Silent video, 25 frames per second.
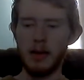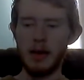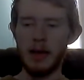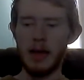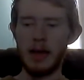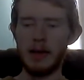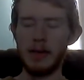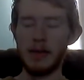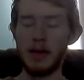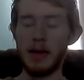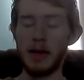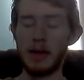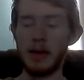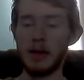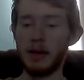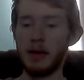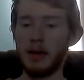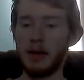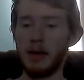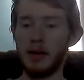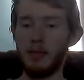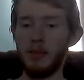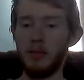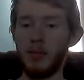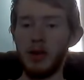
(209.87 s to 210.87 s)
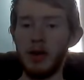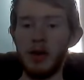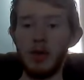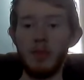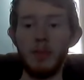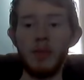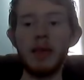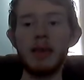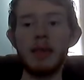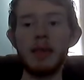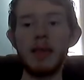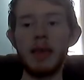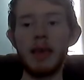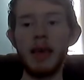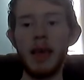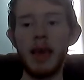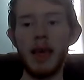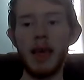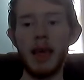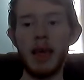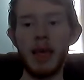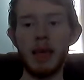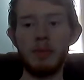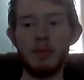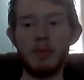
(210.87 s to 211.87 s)
And then when you beat the
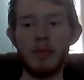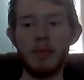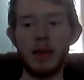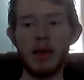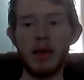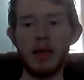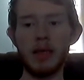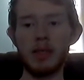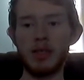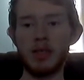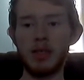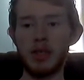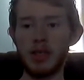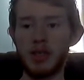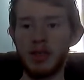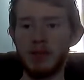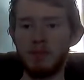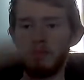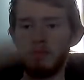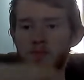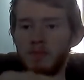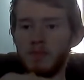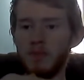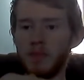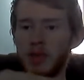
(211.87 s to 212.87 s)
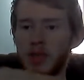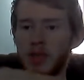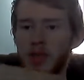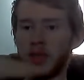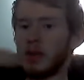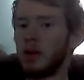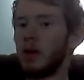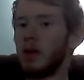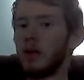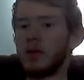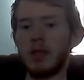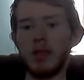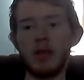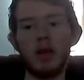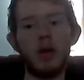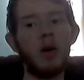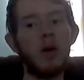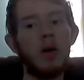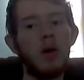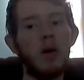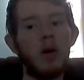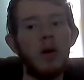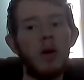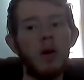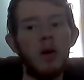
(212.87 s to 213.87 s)
game, it just restarts it
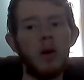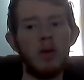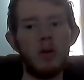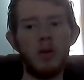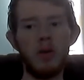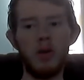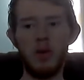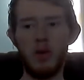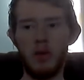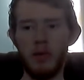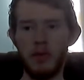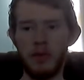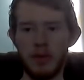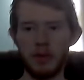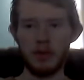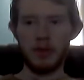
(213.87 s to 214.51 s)
all over.